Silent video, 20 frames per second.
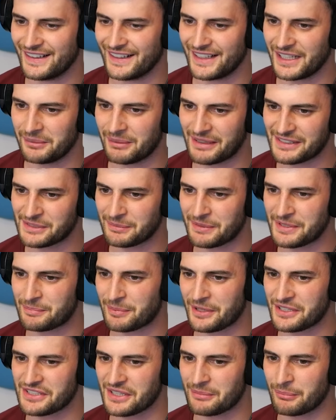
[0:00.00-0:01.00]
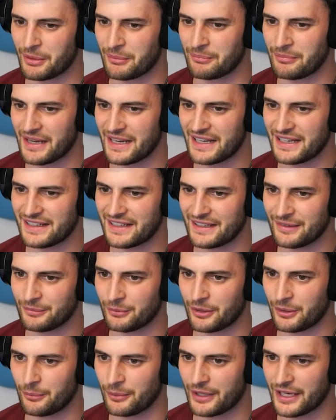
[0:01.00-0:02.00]
He messed up his bridging, but made it
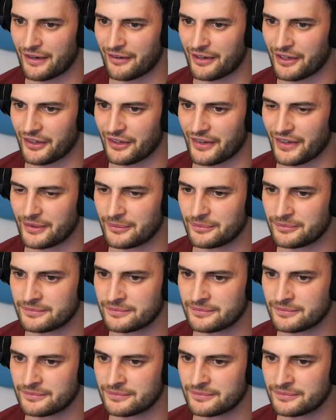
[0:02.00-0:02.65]
one way or another.